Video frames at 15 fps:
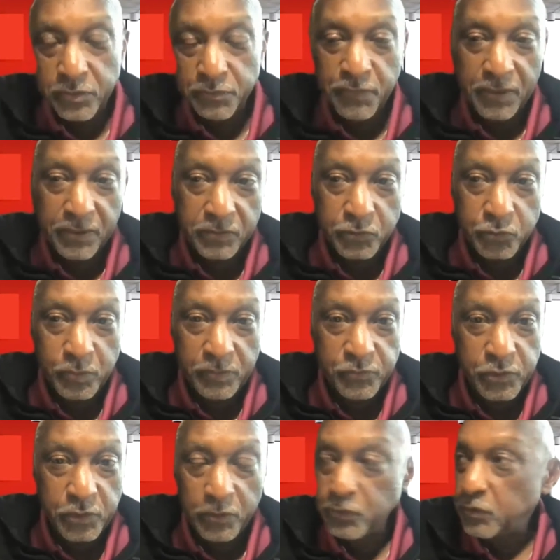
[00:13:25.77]
The verticals we've
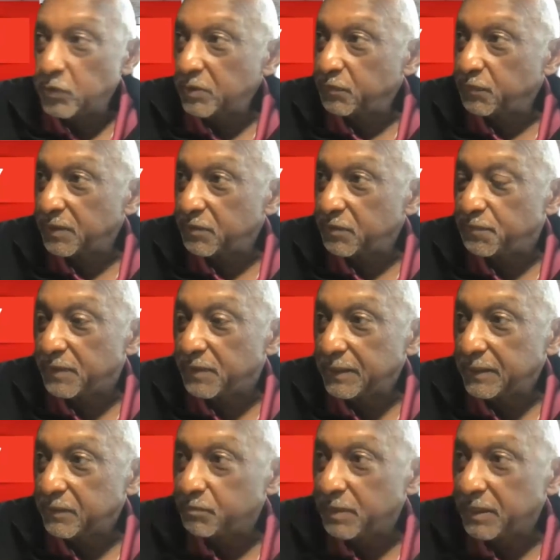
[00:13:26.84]
chosen for the
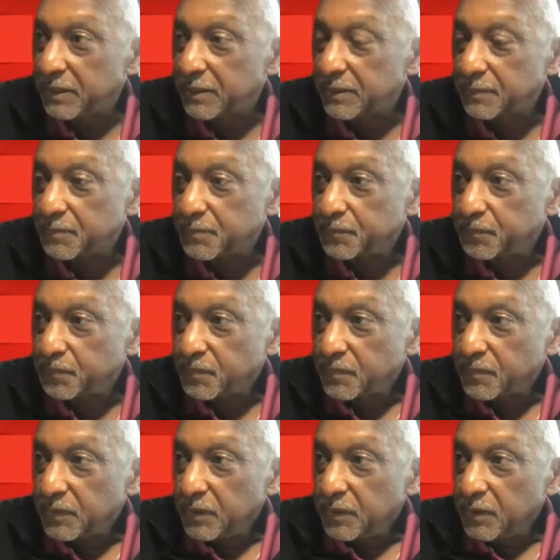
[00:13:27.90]
fund have been
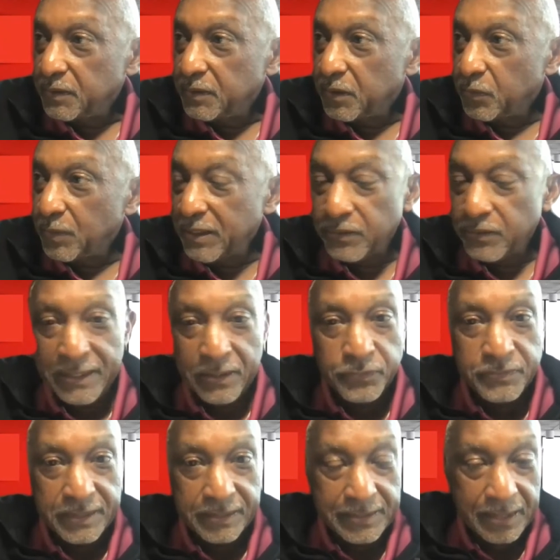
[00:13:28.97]
around
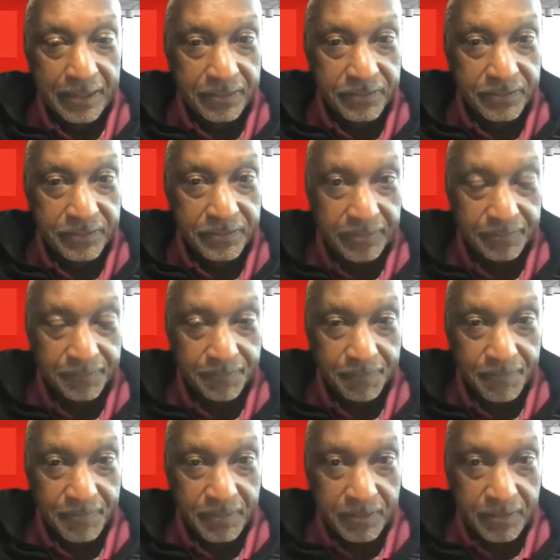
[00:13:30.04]
health technology,
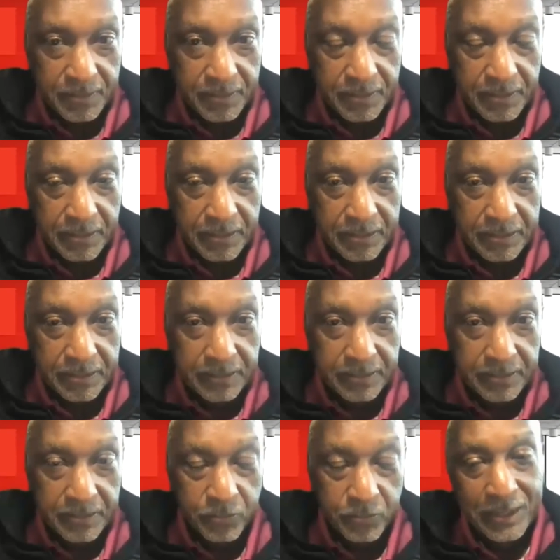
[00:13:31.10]

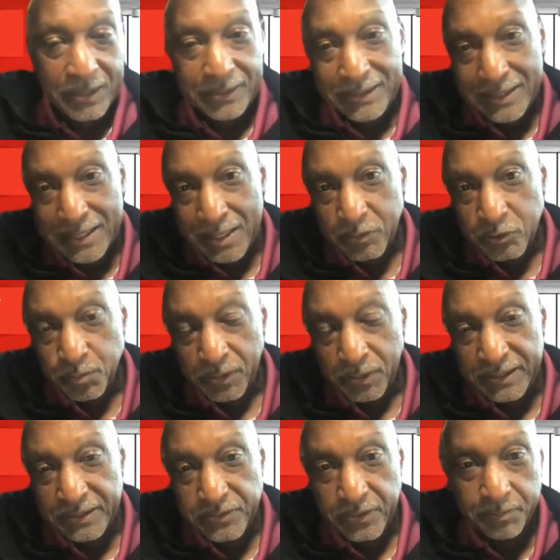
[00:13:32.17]
around e-commerce
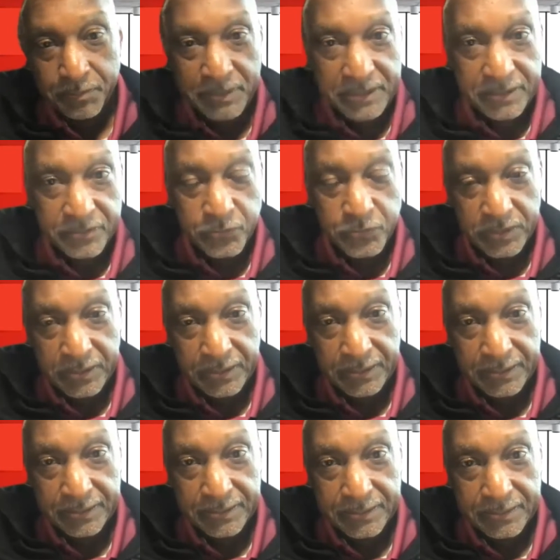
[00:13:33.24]
plays that are B2C
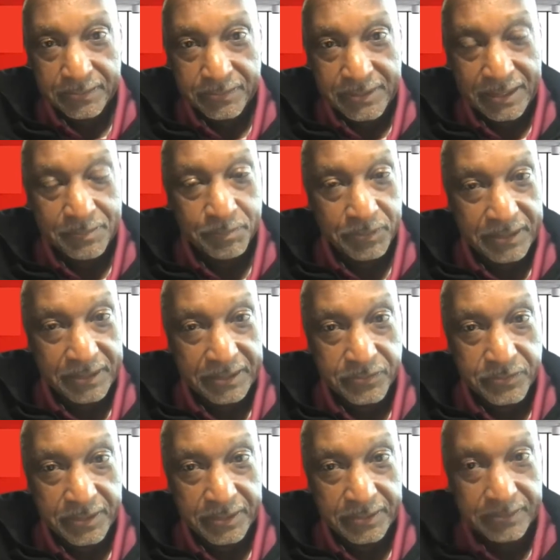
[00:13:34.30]
type plays
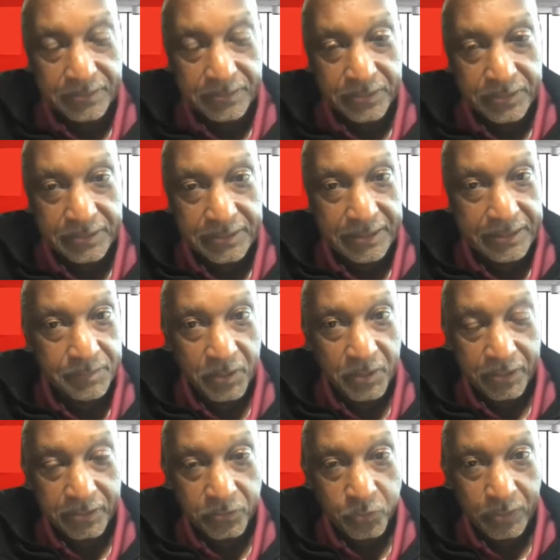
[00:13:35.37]
that you can get in
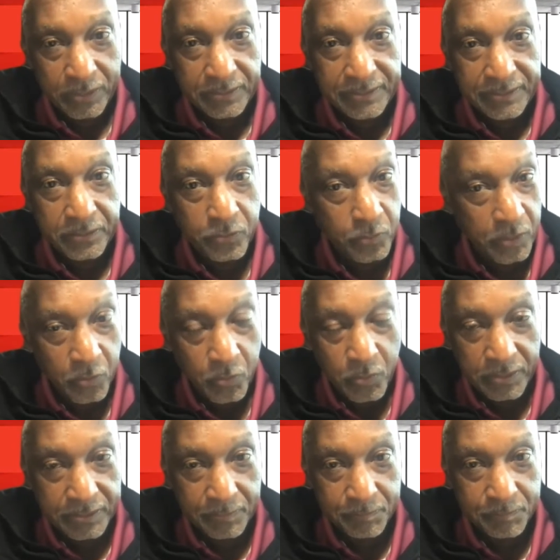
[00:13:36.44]
market quickly and grow
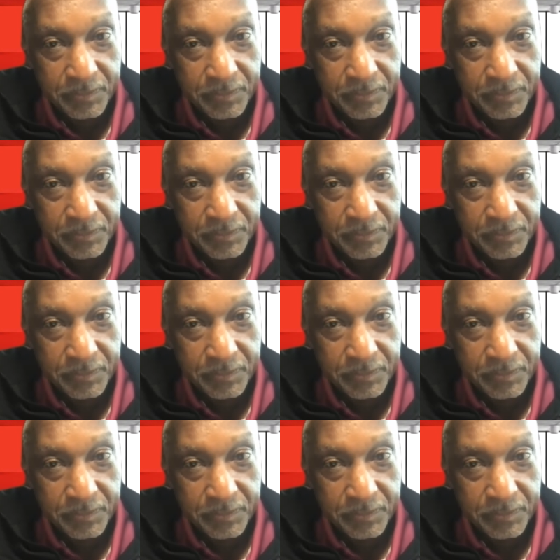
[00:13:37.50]
on